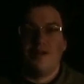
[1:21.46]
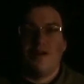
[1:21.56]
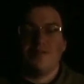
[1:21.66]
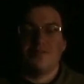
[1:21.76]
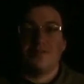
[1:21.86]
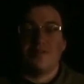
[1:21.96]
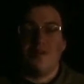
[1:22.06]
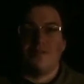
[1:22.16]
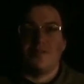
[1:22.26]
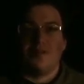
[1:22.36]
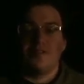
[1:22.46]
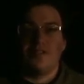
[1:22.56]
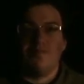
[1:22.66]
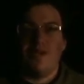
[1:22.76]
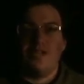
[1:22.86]
also called
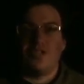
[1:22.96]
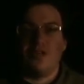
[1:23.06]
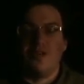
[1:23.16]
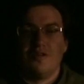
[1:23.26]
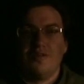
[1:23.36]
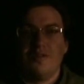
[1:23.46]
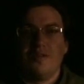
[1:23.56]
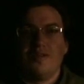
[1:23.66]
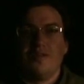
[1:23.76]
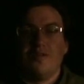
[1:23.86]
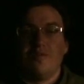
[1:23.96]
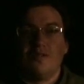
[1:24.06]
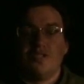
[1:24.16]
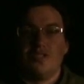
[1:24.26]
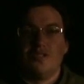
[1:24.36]
Ursa Major,
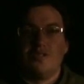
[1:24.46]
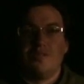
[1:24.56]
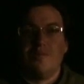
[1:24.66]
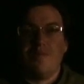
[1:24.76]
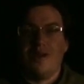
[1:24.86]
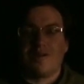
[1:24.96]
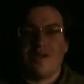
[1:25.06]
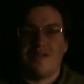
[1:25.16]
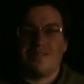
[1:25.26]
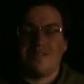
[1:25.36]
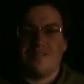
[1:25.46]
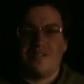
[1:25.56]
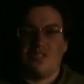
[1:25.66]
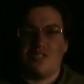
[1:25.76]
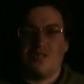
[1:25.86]
which is the Bear
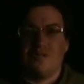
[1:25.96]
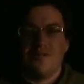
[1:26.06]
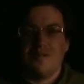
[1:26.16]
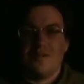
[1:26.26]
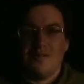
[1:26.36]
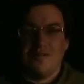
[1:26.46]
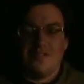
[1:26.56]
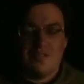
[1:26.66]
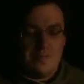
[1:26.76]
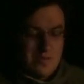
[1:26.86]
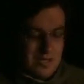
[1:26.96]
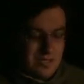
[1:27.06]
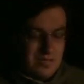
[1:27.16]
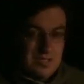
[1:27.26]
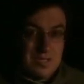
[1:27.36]
constellation. So we're going
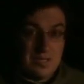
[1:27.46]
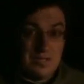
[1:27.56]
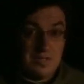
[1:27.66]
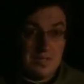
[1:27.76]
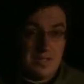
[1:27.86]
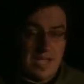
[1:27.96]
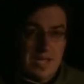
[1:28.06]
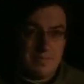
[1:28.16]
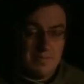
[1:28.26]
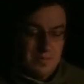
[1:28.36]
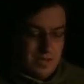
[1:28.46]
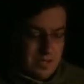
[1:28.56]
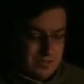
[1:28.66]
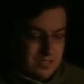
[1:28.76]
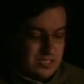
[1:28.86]
to use the app
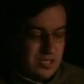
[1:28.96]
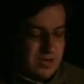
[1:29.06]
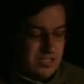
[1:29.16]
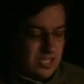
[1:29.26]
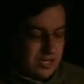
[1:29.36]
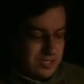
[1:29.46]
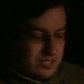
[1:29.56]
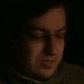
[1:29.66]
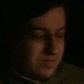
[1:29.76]
called Star Chart.